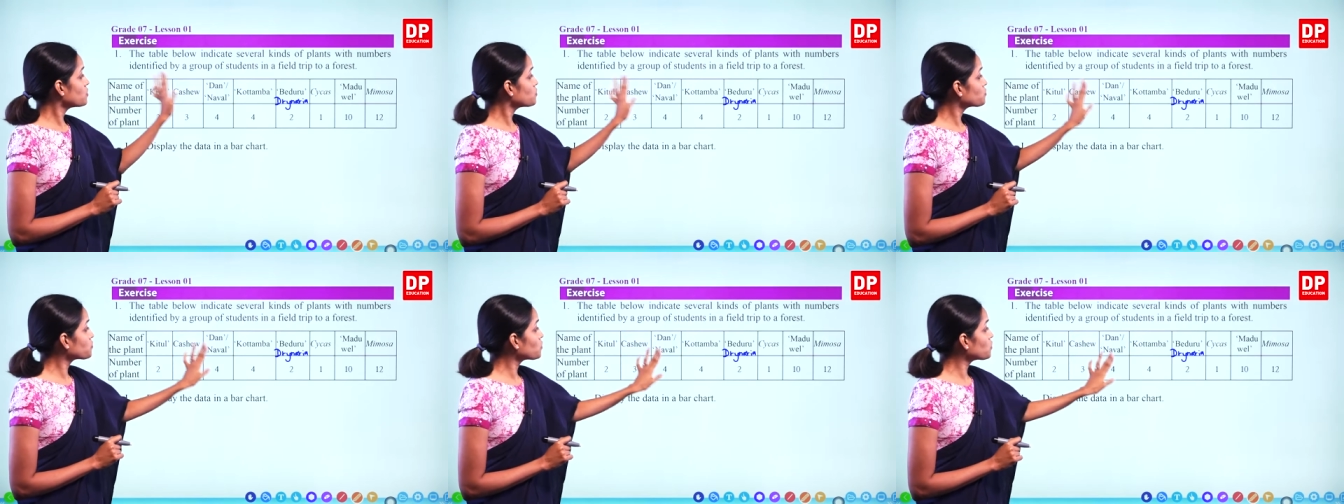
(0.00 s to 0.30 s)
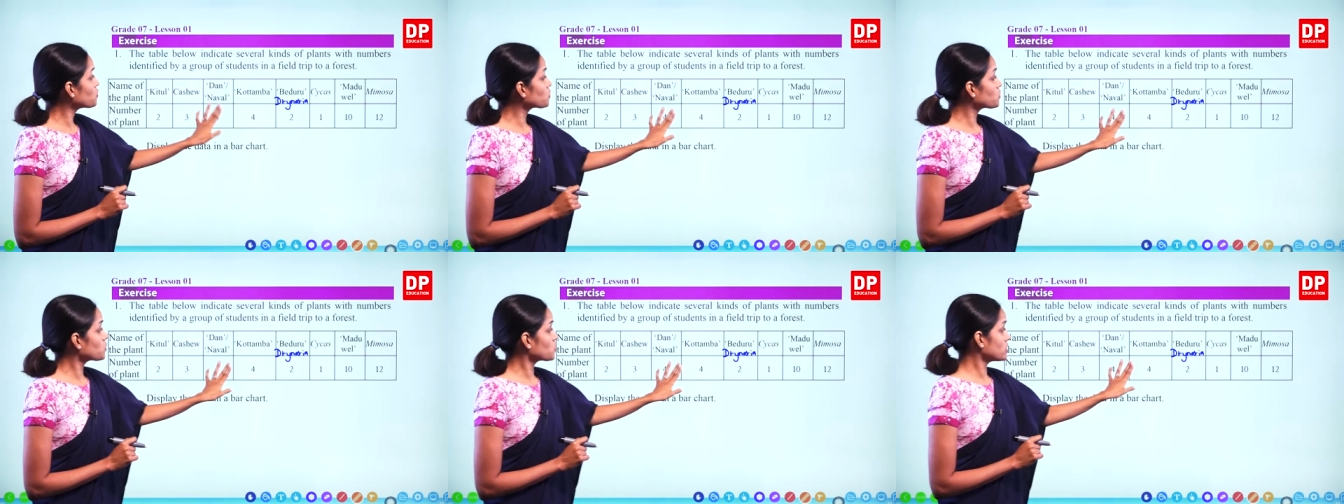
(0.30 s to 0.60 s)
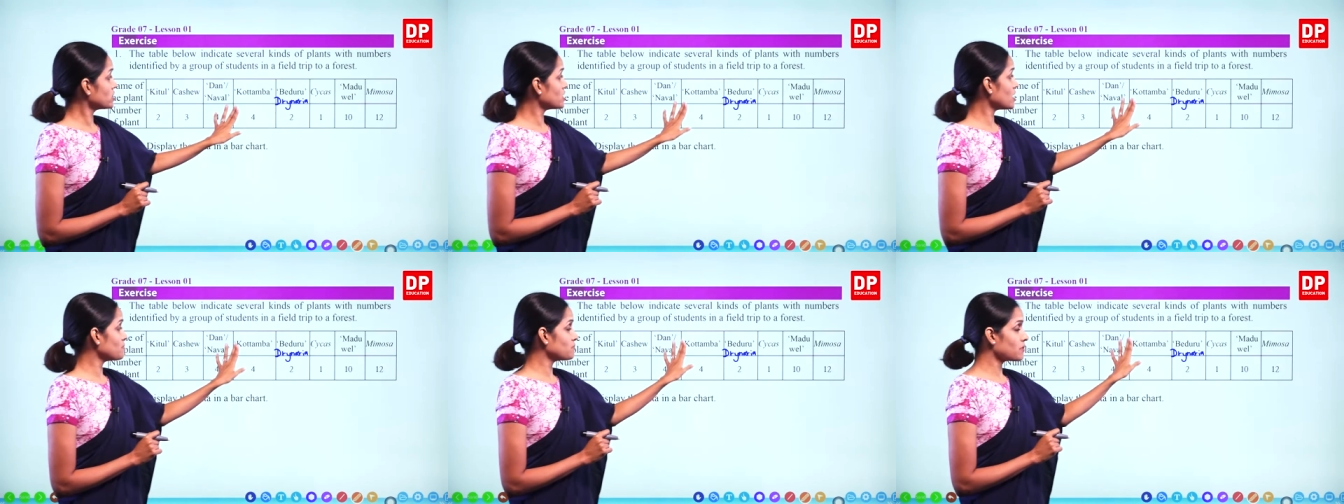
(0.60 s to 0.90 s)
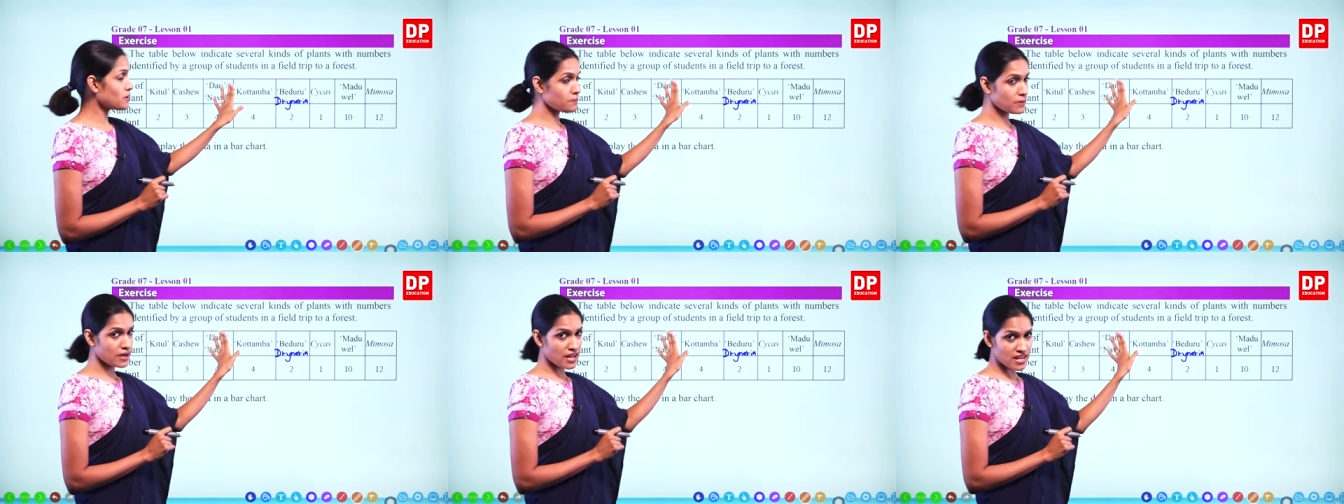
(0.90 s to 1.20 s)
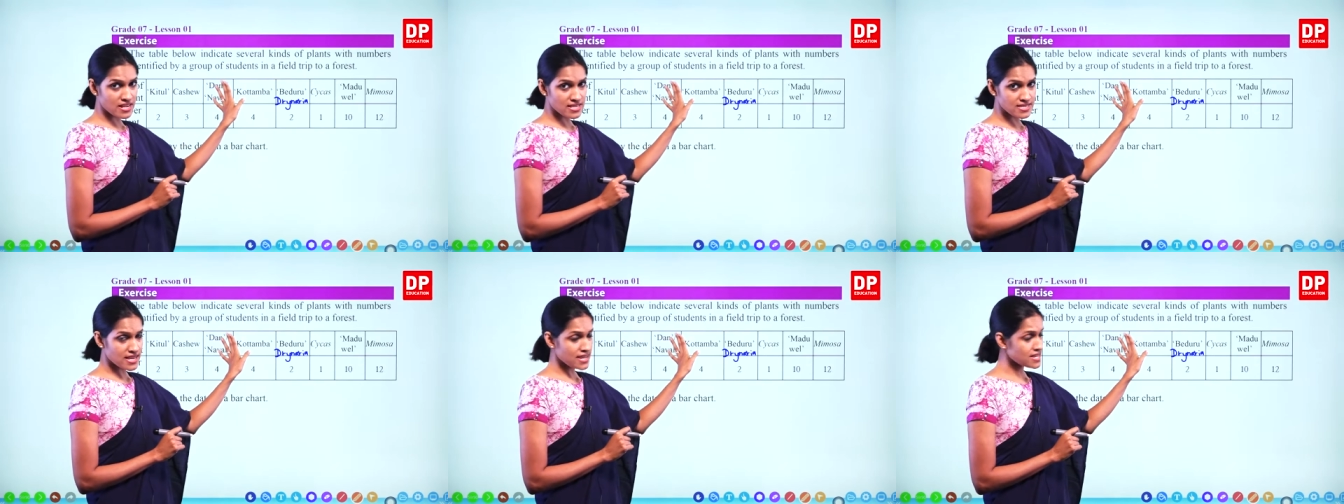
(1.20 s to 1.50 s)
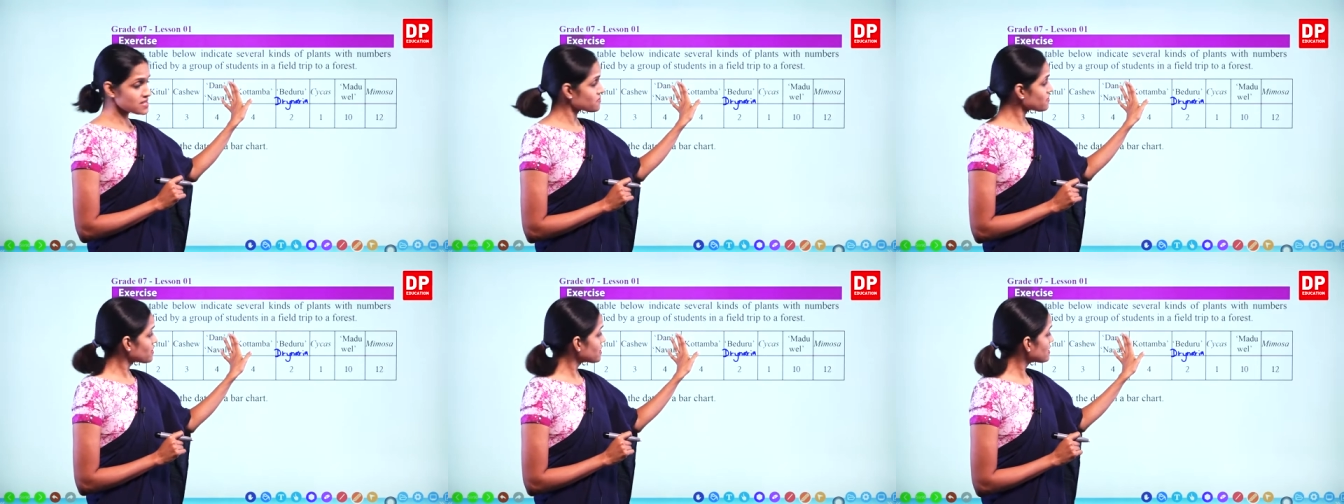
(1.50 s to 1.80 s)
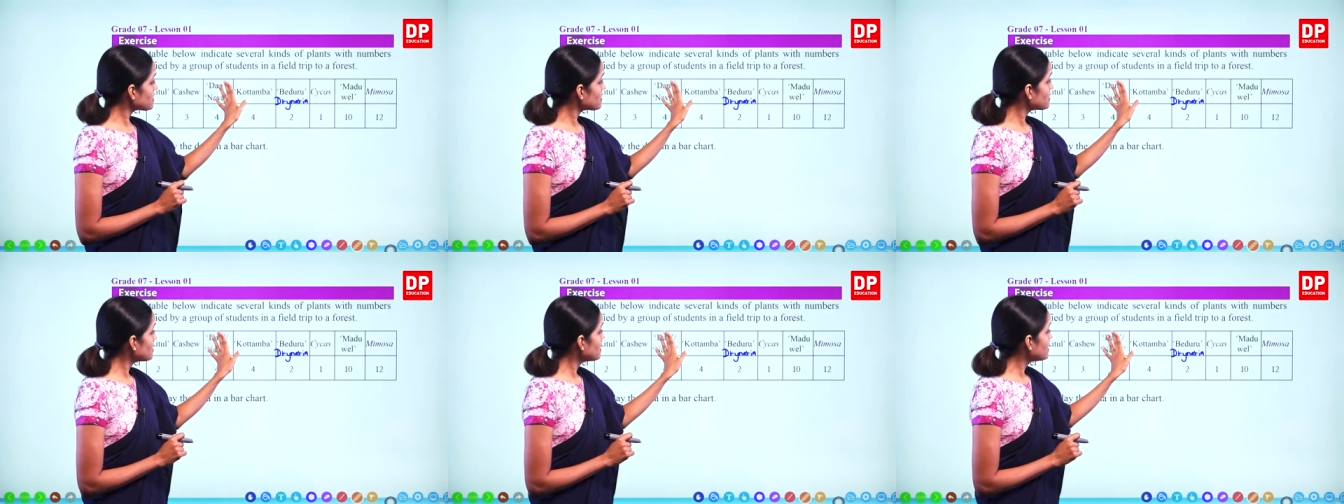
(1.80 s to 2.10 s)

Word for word: four kotamba plants as well,